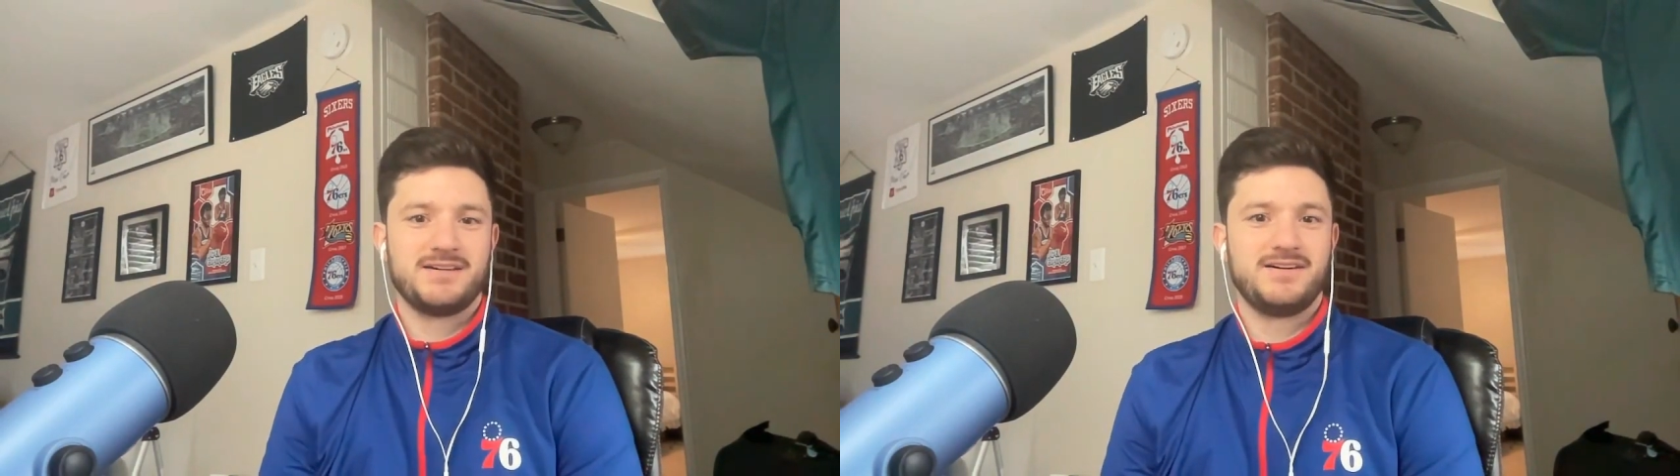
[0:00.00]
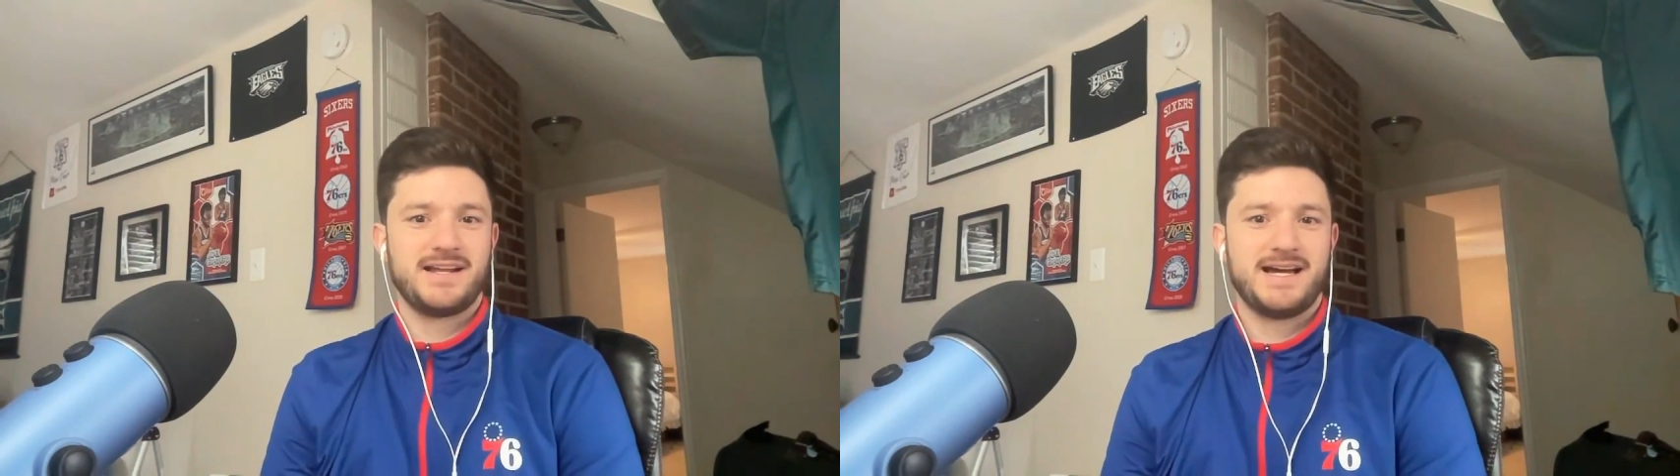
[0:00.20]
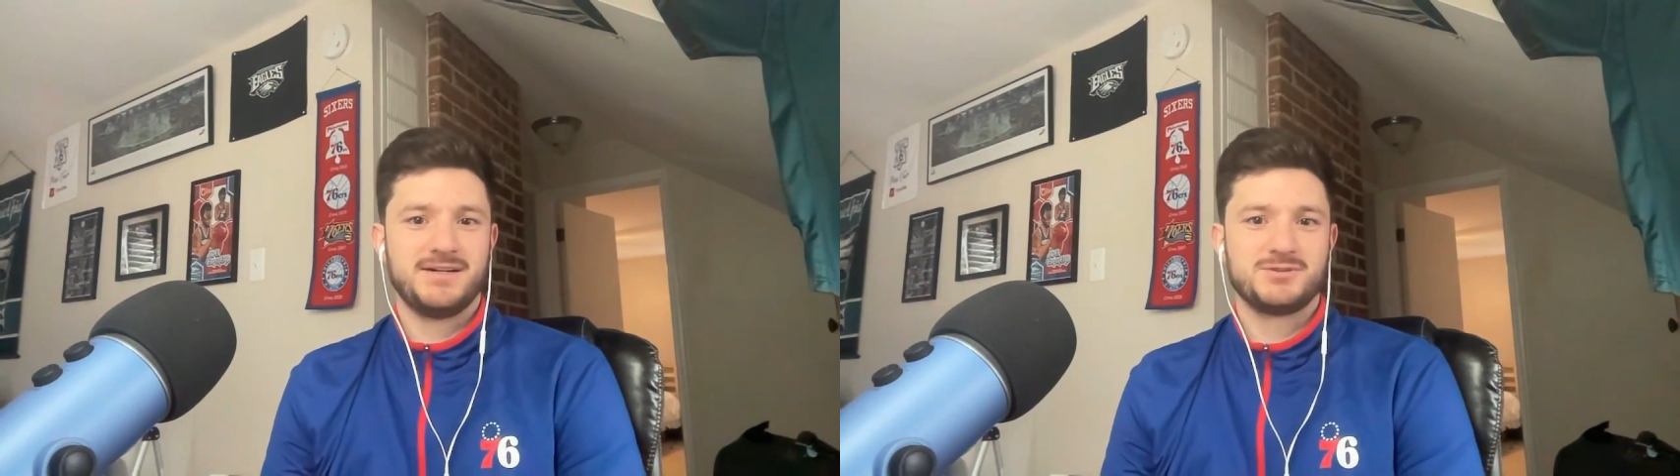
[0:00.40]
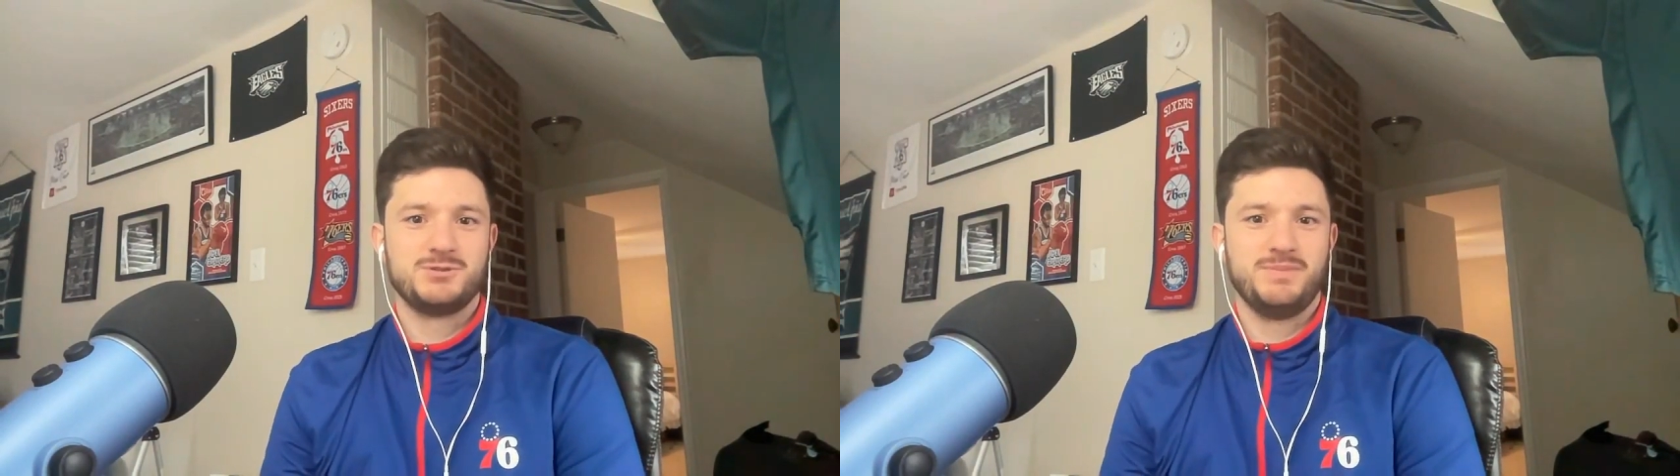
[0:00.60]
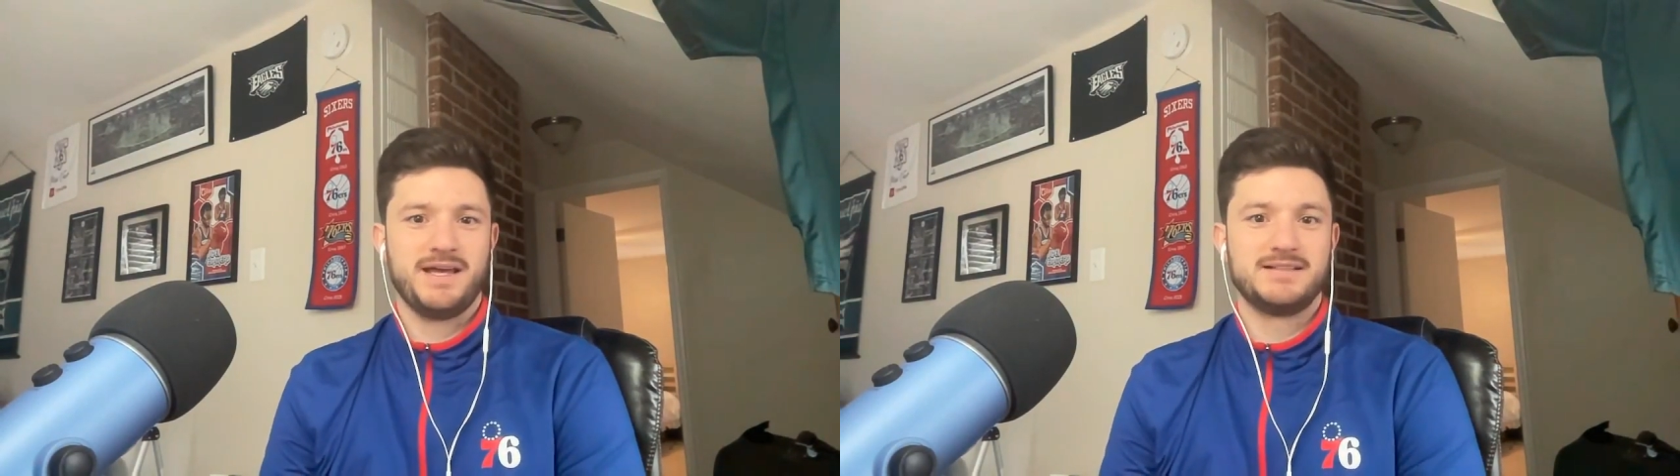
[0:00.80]
on how to
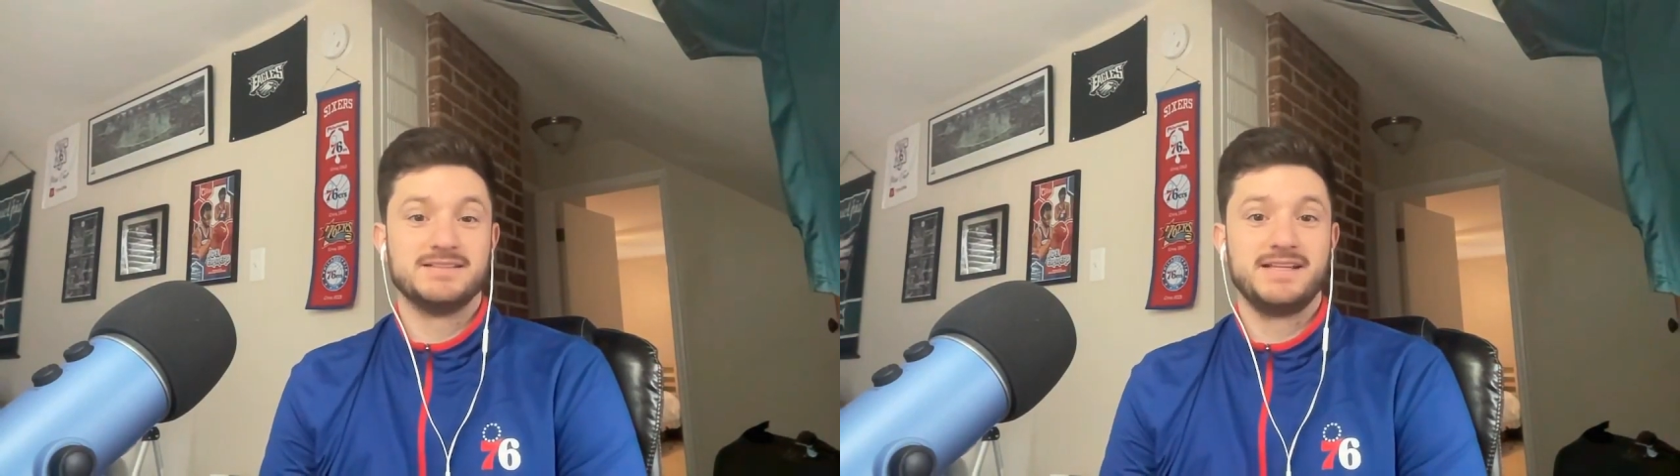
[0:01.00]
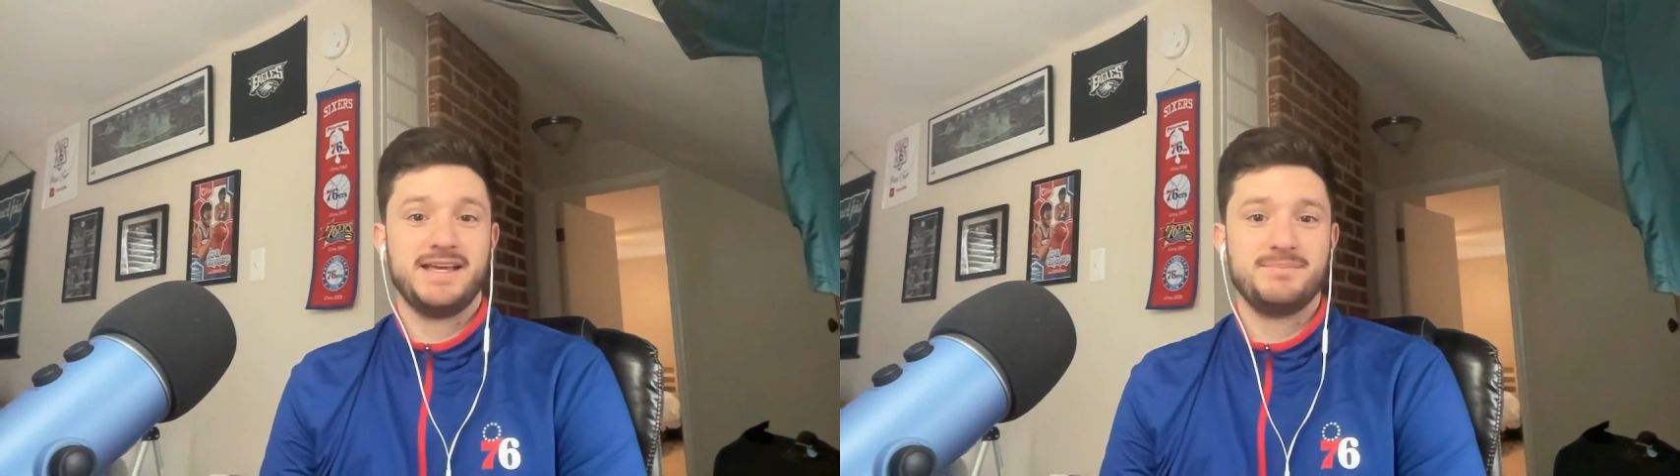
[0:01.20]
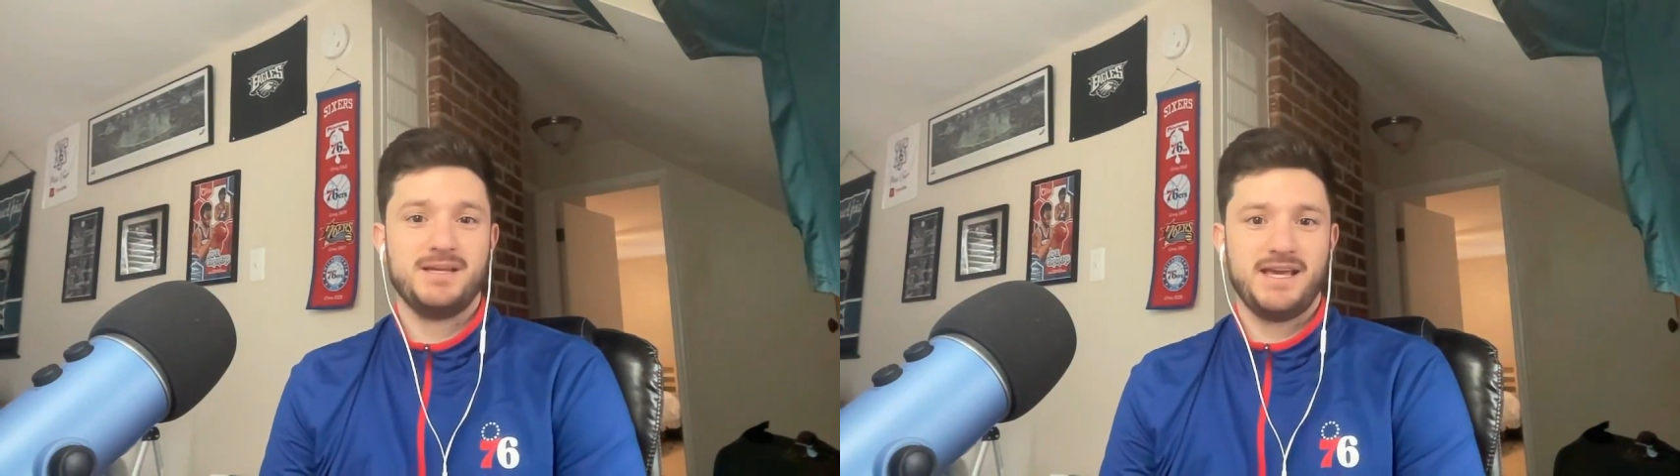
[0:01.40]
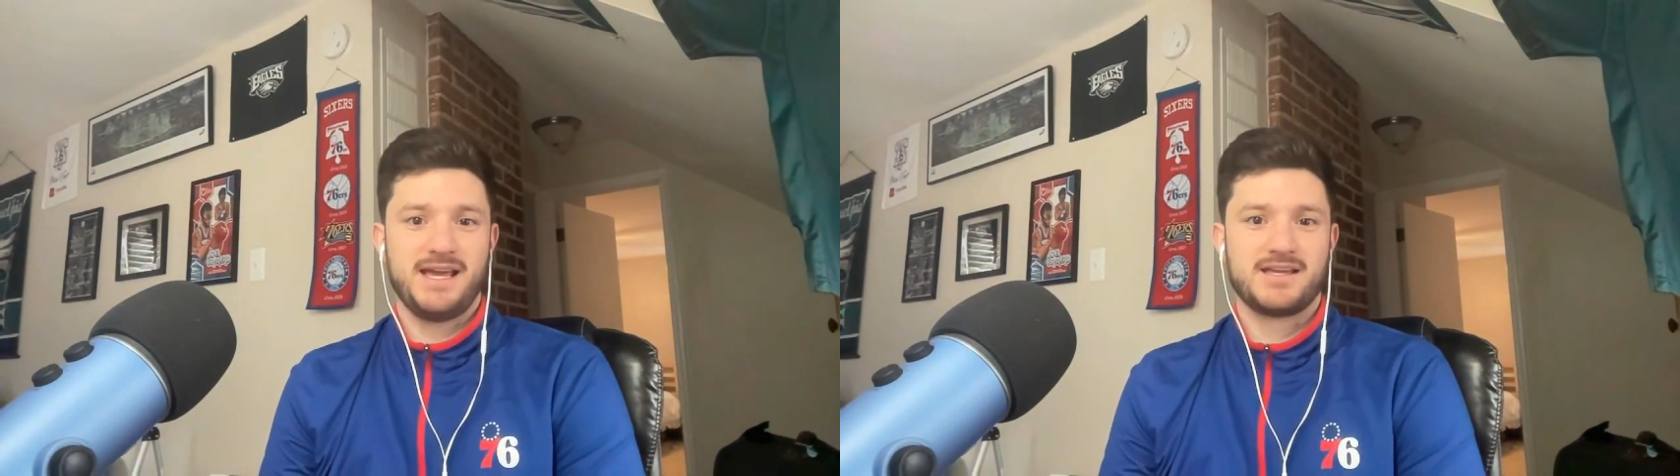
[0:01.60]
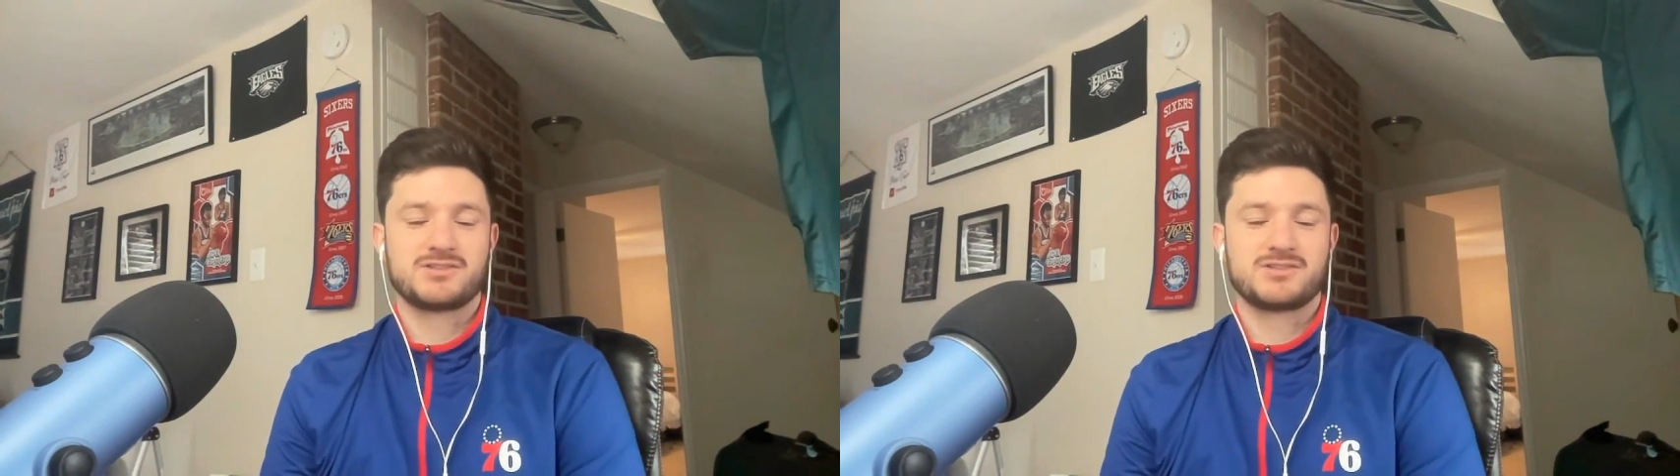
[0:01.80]
bet on the NBA.